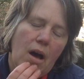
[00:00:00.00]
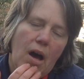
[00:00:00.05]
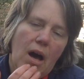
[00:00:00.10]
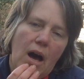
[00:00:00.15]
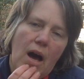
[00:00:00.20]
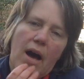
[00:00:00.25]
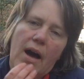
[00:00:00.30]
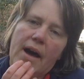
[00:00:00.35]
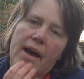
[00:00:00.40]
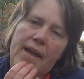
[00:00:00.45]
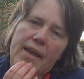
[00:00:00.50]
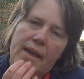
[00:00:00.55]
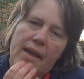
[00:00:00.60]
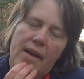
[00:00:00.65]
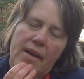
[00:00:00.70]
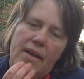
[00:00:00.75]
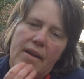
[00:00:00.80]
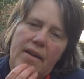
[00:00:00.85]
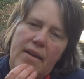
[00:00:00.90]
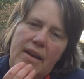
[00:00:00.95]
I
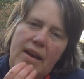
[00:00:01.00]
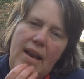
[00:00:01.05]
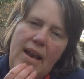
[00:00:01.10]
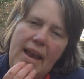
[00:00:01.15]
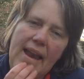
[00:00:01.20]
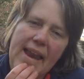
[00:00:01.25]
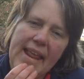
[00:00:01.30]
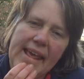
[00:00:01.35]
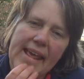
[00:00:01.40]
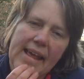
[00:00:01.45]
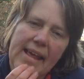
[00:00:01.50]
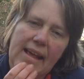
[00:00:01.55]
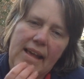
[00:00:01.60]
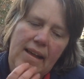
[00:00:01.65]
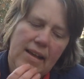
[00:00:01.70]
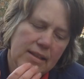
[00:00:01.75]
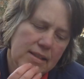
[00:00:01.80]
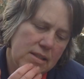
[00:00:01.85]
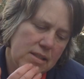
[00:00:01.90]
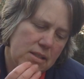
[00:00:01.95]

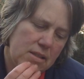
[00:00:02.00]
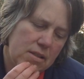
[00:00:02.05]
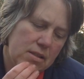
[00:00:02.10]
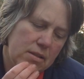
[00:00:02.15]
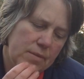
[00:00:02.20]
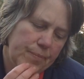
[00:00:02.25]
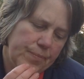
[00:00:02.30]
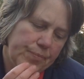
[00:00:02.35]
release